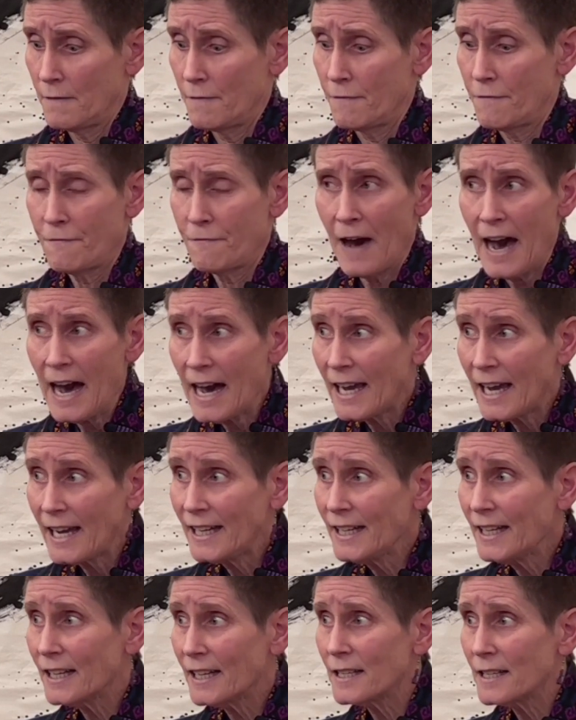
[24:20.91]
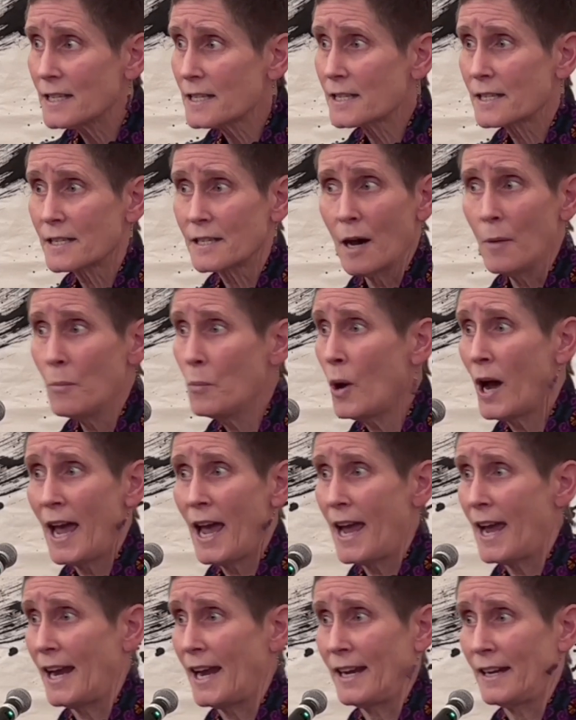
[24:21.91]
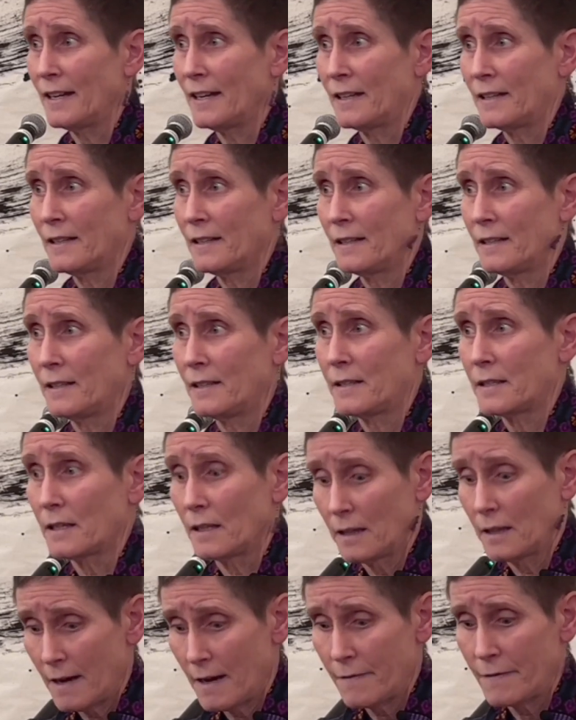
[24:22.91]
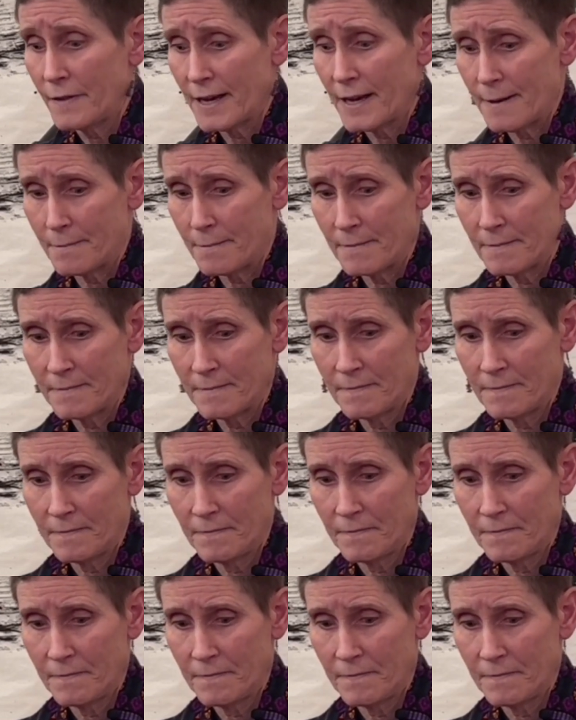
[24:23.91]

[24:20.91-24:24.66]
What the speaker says: Find some way to love them.